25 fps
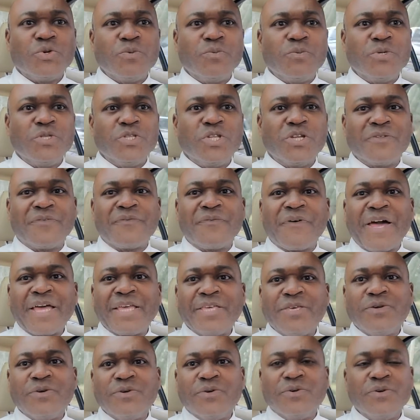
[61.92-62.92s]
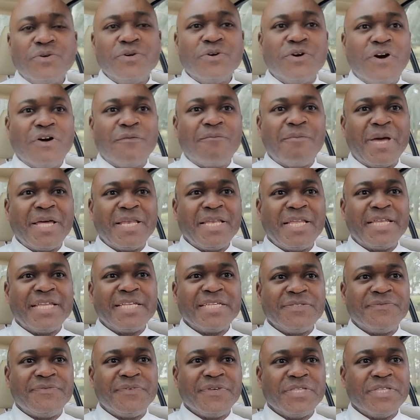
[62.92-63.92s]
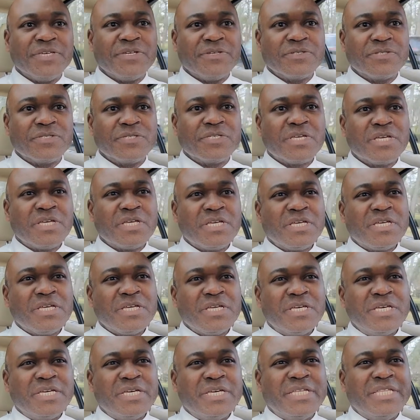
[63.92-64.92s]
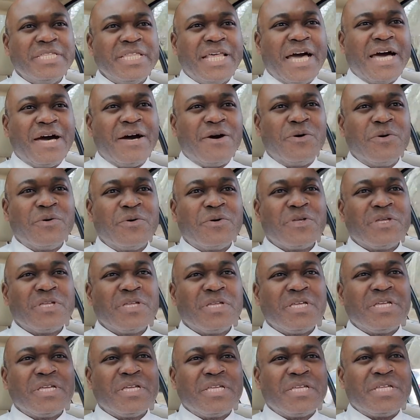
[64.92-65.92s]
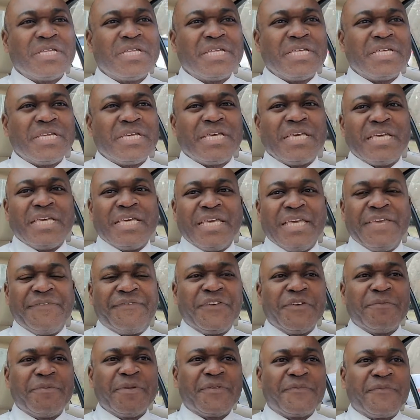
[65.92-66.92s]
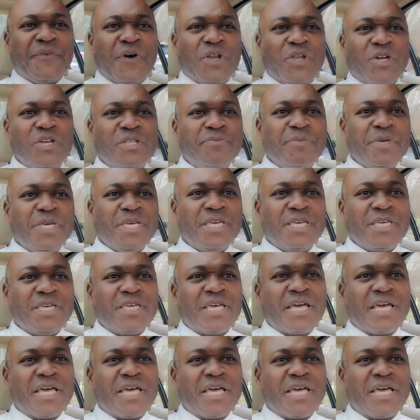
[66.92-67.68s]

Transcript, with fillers: will notify you of my latest videos. Now, if you've been following me,